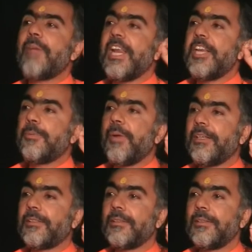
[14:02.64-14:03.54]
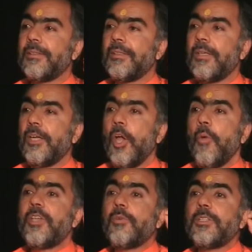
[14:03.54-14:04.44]
management
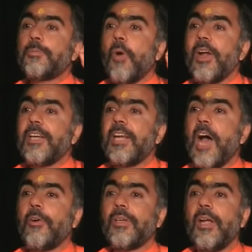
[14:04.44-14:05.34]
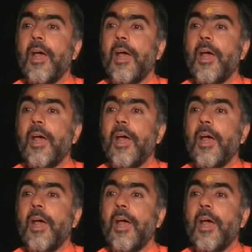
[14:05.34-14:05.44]
which was pointed out